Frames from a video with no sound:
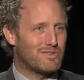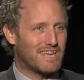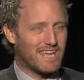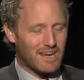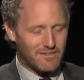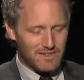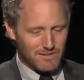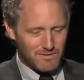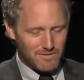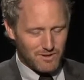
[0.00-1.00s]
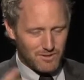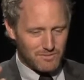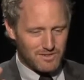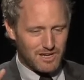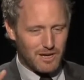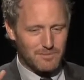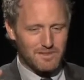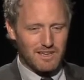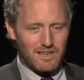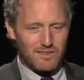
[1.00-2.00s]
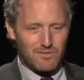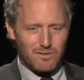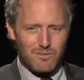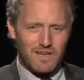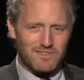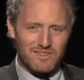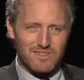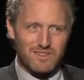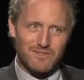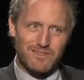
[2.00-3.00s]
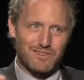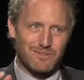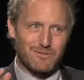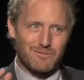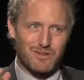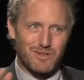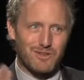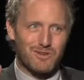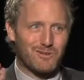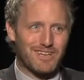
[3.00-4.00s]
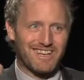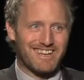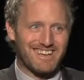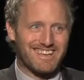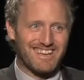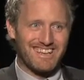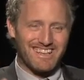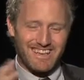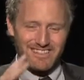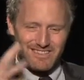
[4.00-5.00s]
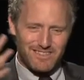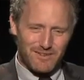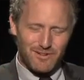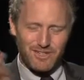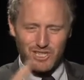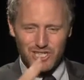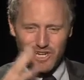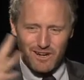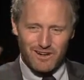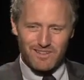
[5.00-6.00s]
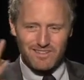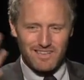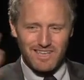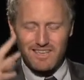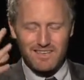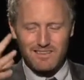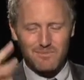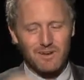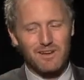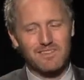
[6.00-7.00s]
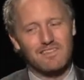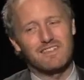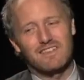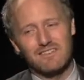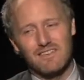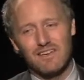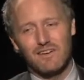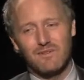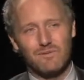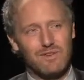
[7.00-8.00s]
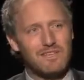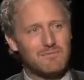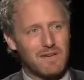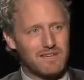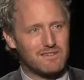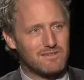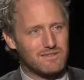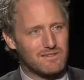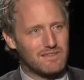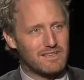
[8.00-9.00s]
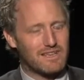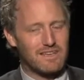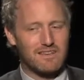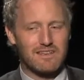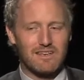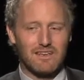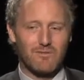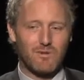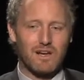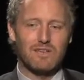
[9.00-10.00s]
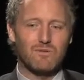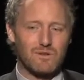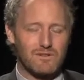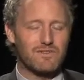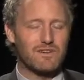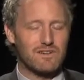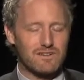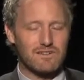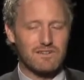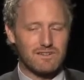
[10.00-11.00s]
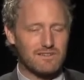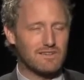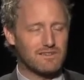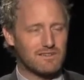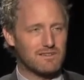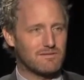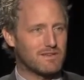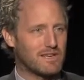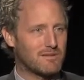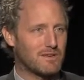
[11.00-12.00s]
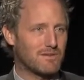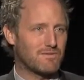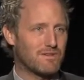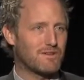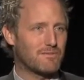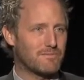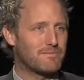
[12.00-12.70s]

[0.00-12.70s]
Like every time the film stops, the room has this different little goo in it, like this different shared psychic experience, and that's really magical and why you work for years and years and years to get to make a film.